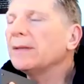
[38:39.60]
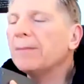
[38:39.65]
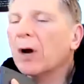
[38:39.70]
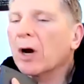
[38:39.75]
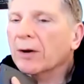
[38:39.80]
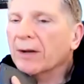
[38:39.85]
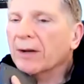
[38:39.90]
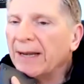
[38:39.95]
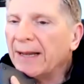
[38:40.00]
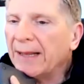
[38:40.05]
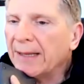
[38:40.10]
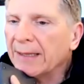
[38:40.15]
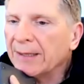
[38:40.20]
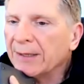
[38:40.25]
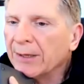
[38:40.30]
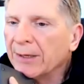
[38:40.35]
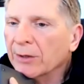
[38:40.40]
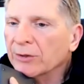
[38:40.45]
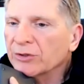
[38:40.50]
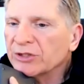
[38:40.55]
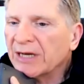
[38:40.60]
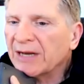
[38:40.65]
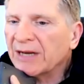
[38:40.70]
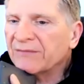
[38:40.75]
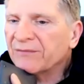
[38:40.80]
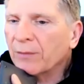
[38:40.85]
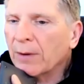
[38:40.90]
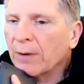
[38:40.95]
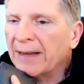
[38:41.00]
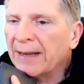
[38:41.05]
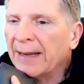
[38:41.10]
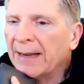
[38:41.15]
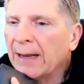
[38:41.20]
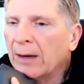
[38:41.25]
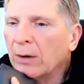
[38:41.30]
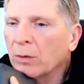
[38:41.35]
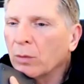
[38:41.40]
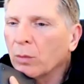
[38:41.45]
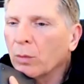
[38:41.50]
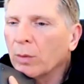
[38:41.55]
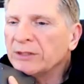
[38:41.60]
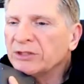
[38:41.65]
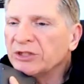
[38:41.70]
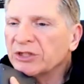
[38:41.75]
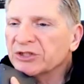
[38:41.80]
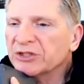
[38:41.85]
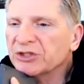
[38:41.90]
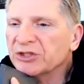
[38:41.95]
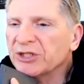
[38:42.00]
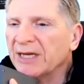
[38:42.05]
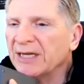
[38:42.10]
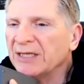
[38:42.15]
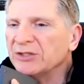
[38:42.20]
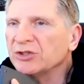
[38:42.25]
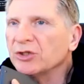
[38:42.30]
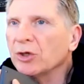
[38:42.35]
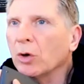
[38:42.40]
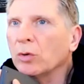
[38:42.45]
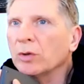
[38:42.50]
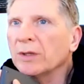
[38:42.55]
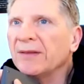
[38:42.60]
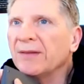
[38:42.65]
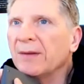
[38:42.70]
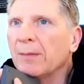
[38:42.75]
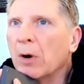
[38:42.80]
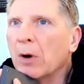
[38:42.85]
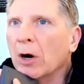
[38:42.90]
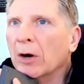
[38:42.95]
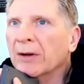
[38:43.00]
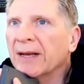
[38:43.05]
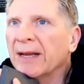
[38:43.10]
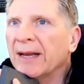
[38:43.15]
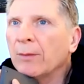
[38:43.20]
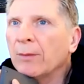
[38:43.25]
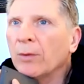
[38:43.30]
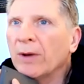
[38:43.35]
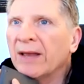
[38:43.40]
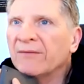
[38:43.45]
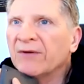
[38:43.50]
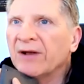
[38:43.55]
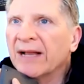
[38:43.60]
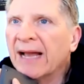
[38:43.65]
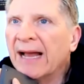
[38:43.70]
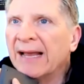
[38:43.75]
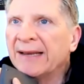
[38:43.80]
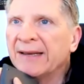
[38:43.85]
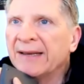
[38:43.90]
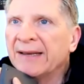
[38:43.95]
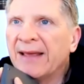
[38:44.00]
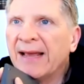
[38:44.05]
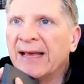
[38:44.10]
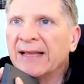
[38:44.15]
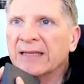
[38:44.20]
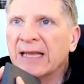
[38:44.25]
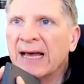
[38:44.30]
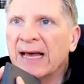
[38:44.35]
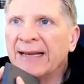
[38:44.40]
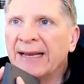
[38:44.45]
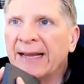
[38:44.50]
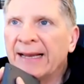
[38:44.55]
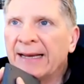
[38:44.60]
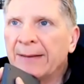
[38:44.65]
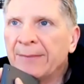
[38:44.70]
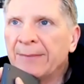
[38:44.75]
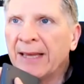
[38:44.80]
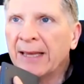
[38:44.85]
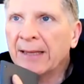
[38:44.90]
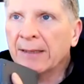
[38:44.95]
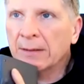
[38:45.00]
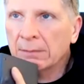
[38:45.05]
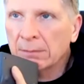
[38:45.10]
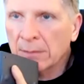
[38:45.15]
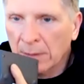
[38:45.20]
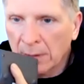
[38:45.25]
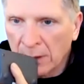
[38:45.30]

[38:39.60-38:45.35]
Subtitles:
marketing in there, Jeff, right now. We just changed only the marketing. We haven't gotten to that line item yet.